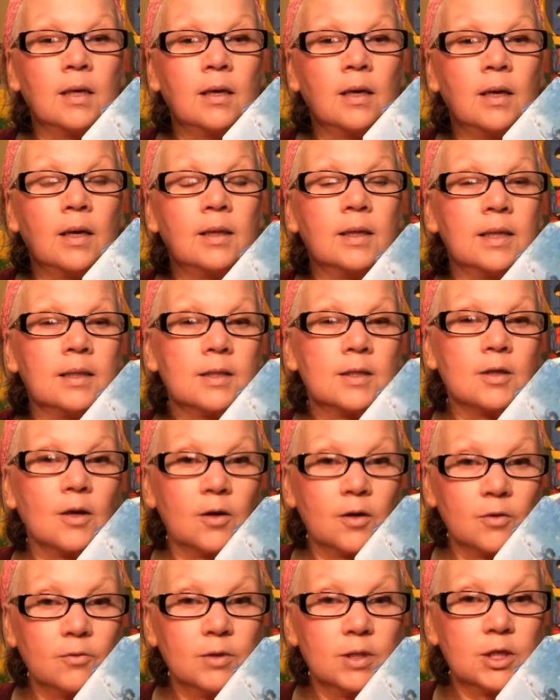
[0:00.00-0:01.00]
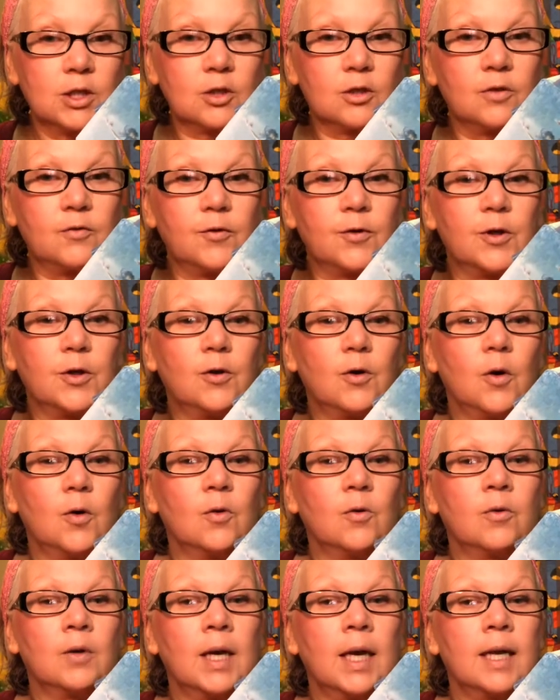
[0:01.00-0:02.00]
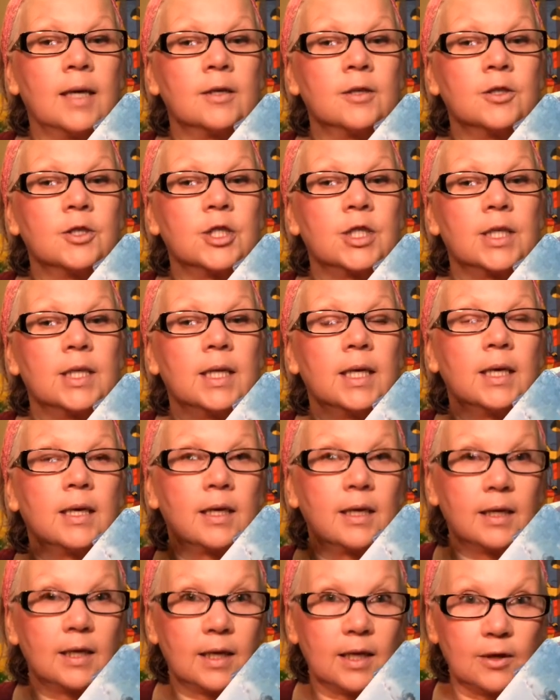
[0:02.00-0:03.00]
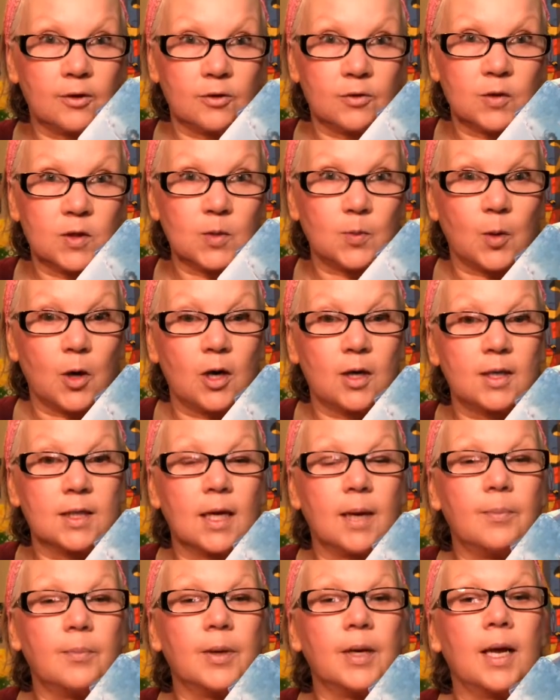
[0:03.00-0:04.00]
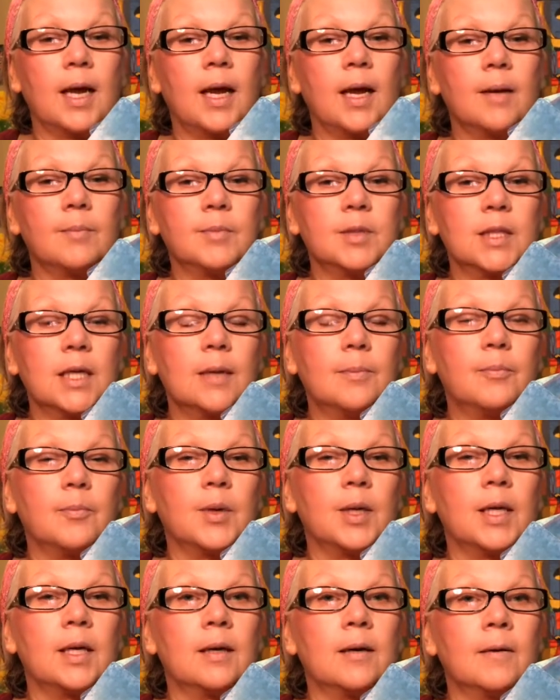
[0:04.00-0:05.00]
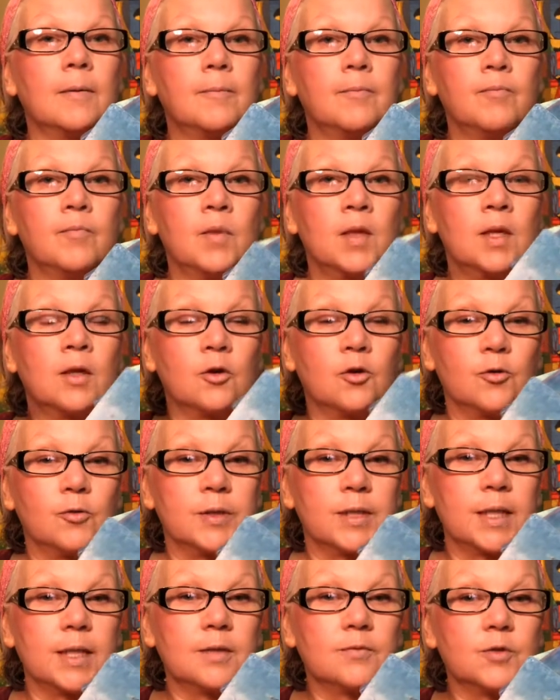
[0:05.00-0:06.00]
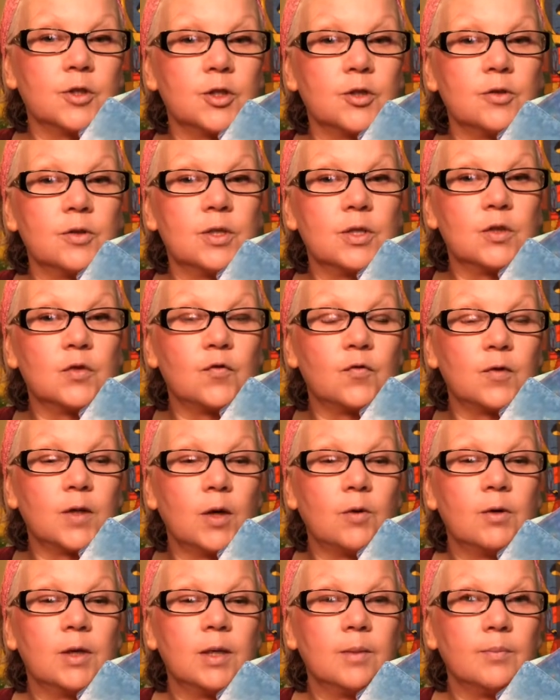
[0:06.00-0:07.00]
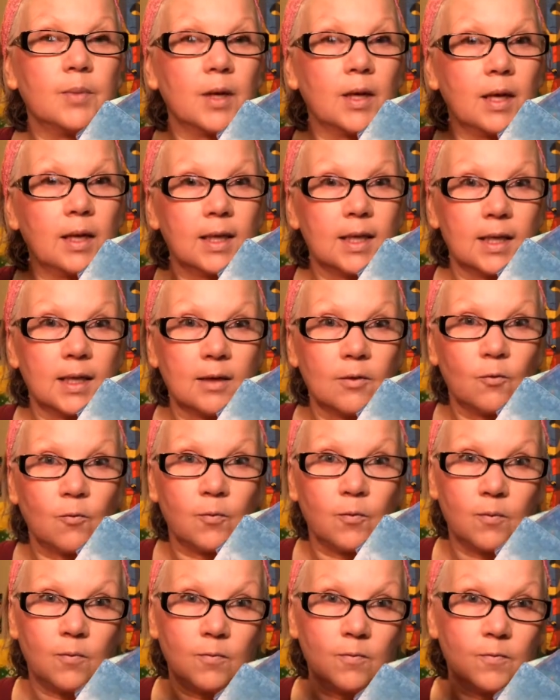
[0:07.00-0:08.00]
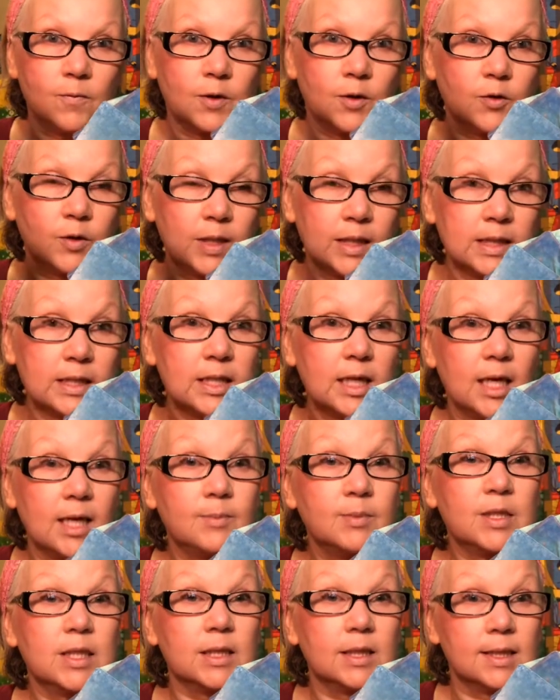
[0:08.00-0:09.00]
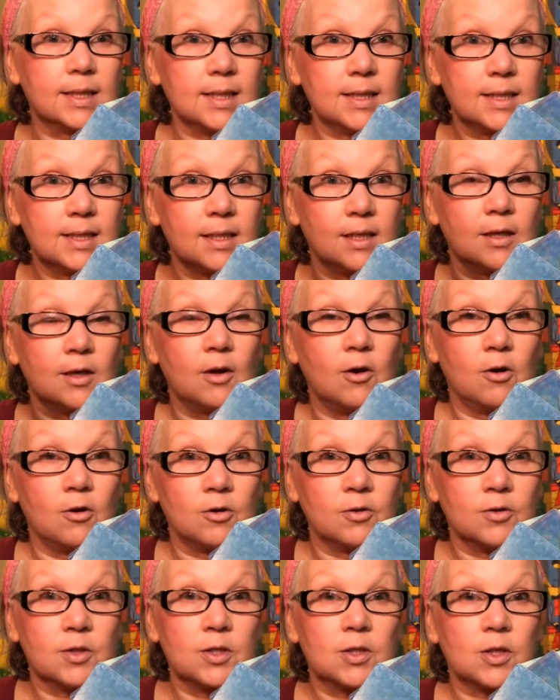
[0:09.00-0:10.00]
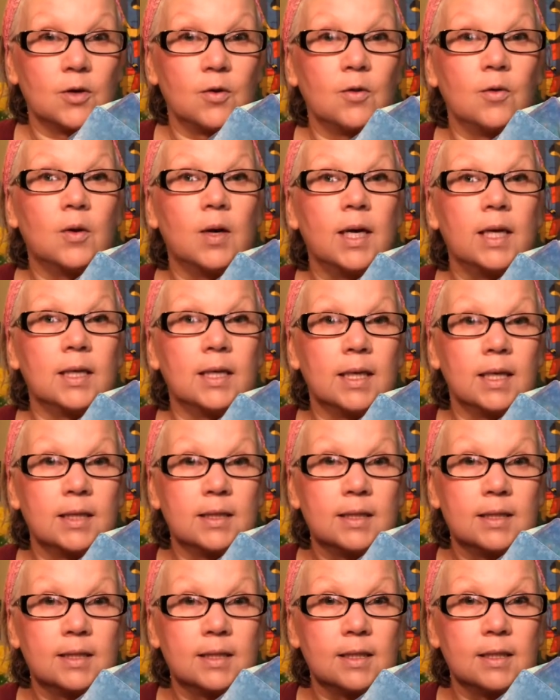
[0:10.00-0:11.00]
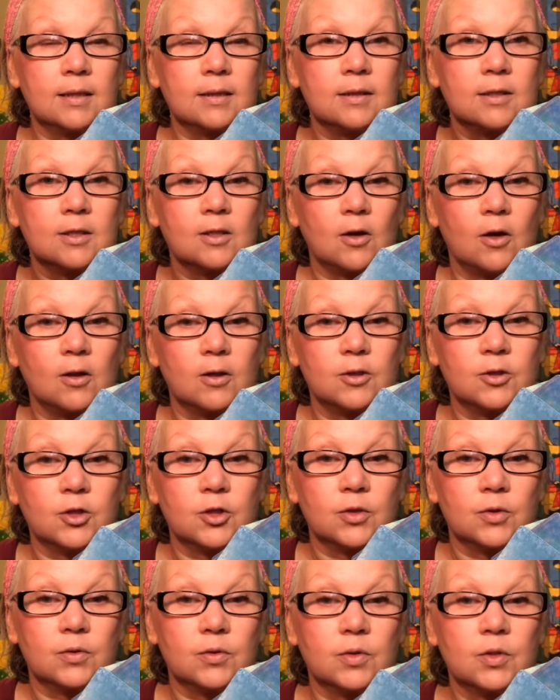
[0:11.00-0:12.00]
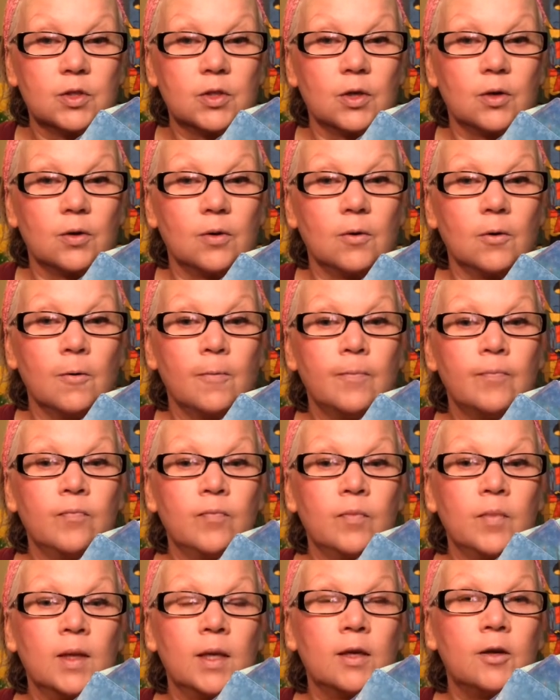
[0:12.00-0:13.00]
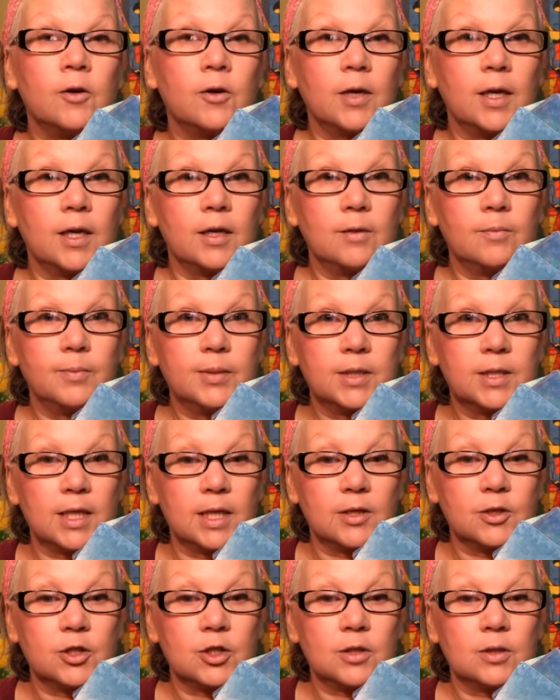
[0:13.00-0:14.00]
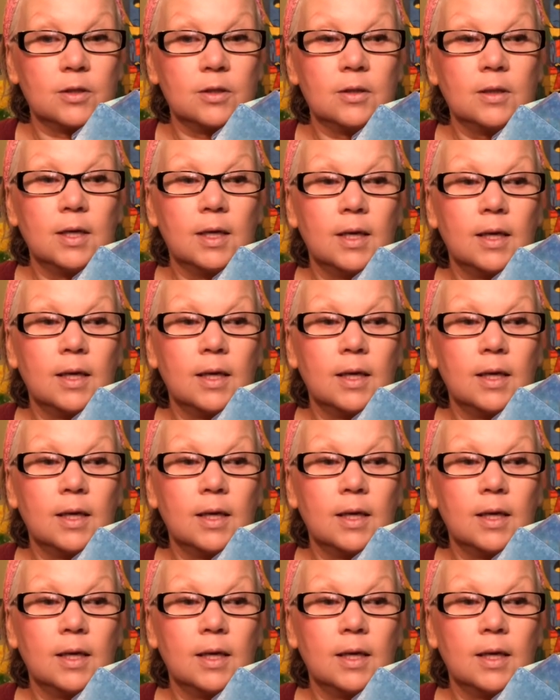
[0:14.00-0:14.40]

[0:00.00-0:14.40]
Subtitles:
And that's not always good for your own energy. It can get you sparked up and amped up and the creative juices flowing, but you need time to listen also, and that's in solitude. So your hidden potential,